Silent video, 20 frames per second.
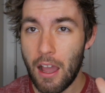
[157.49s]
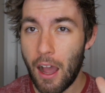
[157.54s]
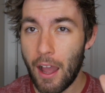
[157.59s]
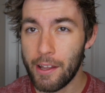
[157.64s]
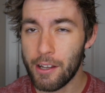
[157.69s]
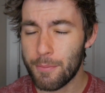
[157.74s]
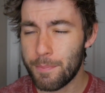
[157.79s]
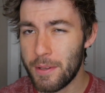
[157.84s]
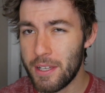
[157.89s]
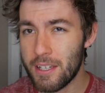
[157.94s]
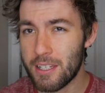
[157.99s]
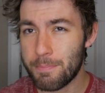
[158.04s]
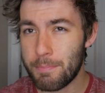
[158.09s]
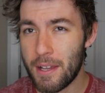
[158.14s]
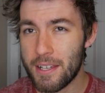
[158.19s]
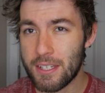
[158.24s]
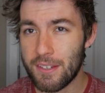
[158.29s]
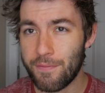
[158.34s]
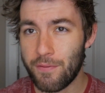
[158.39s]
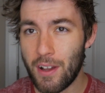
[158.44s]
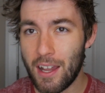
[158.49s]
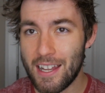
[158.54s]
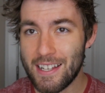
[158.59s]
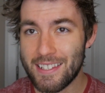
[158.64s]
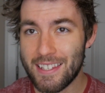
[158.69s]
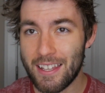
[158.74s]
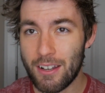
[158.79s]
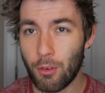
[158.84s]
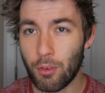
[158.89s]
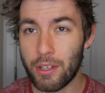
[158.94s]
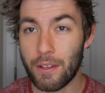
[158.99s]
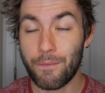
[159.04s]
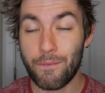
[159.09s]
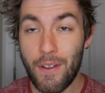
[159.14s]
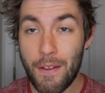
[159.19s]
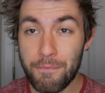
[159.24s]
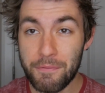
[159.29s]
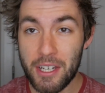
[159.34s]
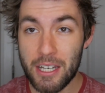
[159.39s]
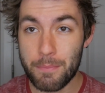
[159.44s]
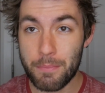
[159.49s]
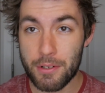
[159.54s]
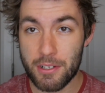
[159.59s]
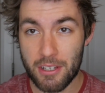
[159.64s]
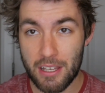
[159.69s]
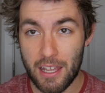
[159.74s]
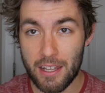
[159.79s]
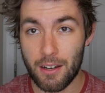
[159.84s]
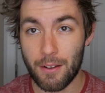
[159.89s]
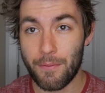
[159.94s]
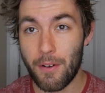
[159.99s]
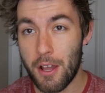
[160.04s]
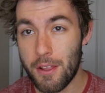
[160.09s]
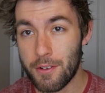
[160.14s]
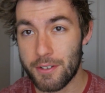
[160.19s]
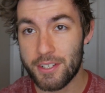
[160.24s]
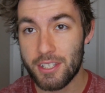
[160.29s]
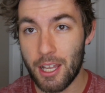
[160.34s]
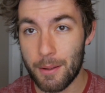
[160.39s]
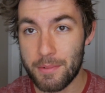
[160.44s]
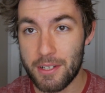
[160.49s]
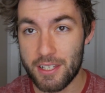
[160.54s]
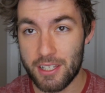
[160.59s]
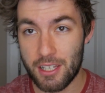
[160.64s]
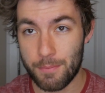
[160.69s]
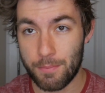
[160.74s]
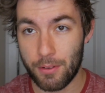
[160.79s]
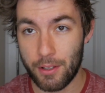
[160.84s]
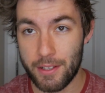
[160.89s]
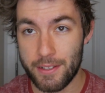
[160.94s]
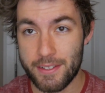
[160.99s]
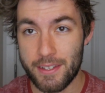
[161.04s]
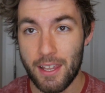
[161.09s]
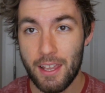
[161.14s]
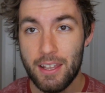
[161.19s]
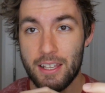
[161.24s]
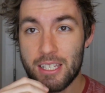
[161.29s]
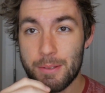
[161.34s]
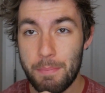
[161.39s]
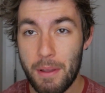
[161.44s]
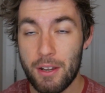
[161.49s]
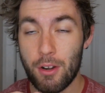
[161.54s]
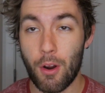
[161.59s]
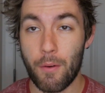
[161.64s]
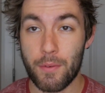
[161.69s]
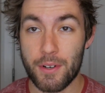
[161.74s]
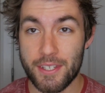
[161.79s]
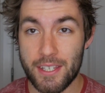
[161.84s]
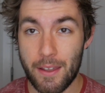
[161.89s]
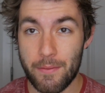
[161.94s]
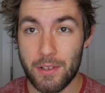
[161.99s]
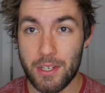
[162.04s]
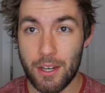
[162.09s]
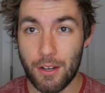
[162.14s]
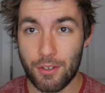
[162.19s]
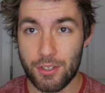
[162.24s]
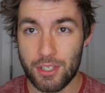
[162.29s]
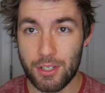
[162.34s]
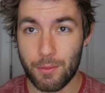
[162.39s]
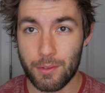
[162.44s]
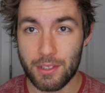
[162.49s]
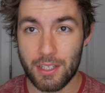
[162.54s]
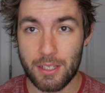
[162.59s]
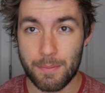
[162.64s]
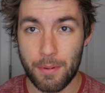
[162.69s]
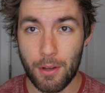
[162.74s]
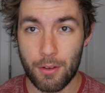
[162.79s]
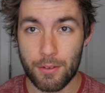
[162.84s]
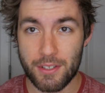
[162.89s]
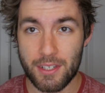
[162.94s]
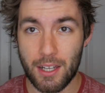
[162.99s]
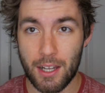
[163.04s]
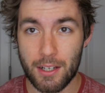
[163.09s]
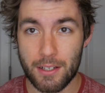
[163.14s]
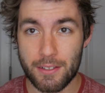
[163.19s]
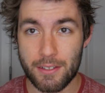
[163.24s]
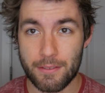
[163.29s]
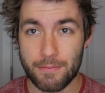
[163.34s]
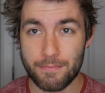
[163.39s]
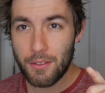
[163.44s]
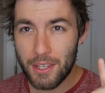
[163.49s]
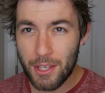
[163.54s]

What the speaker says: IOP specifies that only 15% of other subdisciplines spent over 7 years doing these postdocs.